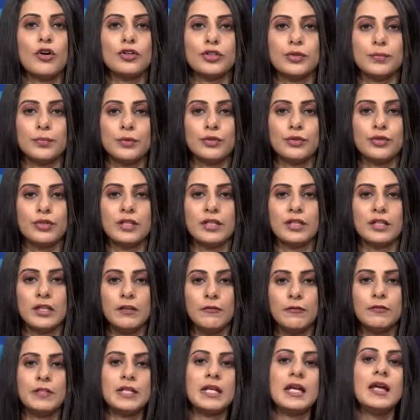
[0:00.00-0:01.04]
contribute to the
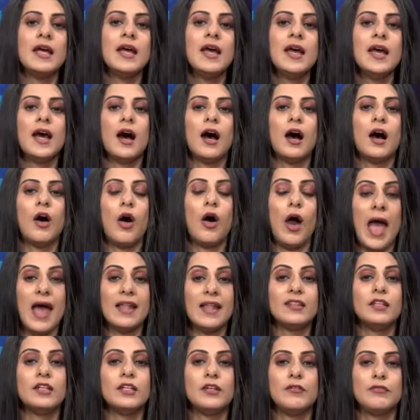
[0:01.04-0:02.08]
Nifty
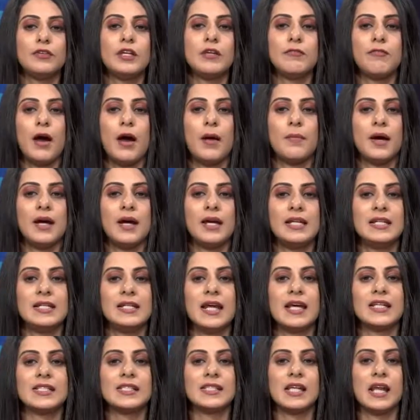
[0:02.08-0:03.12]
and the Nifty Pharma
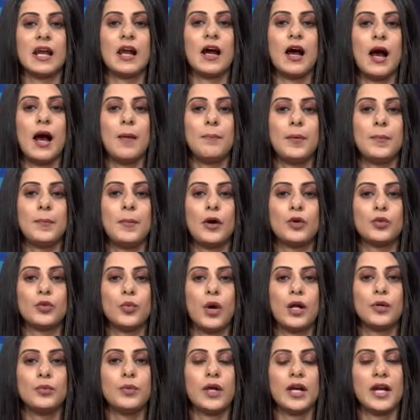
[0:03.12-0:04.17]
Index that are up about
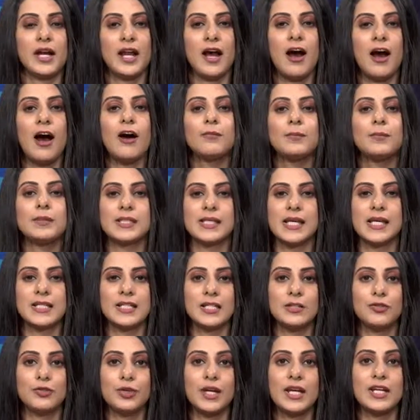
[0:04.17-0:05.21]
1.5%
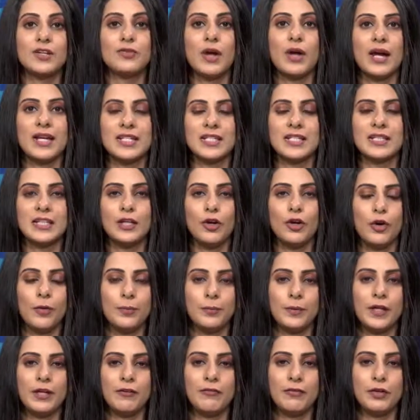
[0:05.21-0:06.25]
in trade right in the
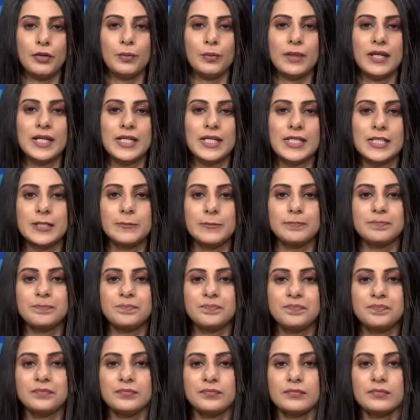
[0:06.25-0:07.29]
opening few minutes.
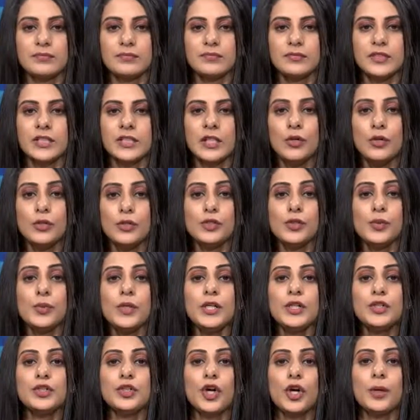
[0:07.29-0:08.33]
Also,
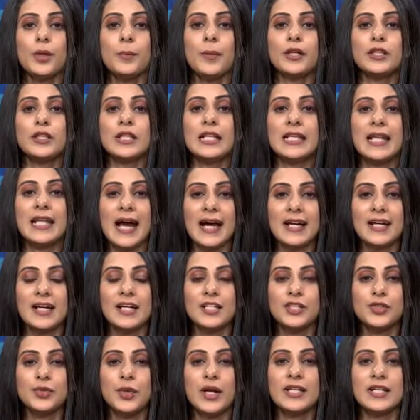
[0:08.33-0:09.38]
when you talk about the
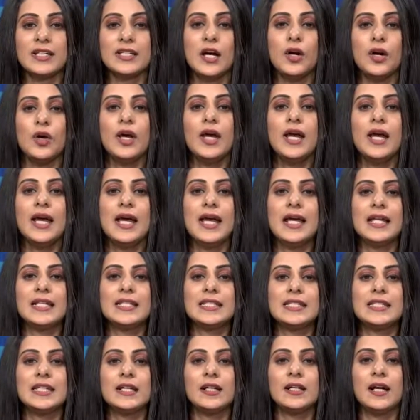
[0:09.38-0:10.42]
laggards right now,
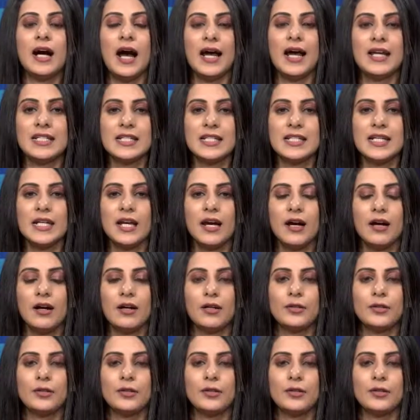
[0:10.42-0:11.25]
it's the IT,